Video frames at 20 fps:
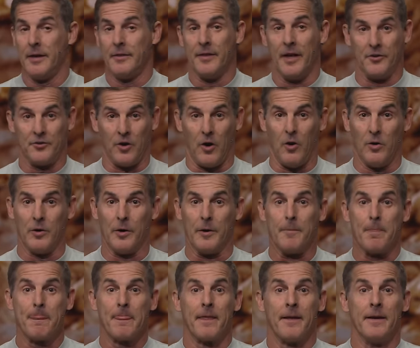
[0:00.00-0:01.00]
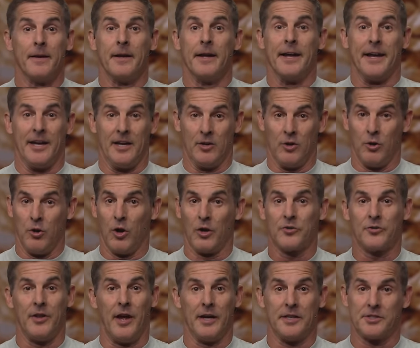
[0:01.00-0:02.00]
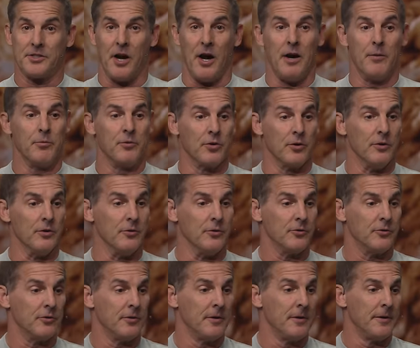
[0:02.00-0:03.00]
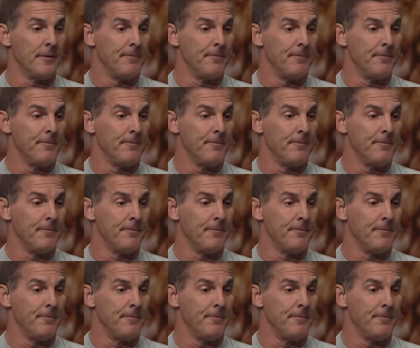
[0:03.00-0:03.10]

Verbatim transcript: They told her, he looks like Tom Cruise.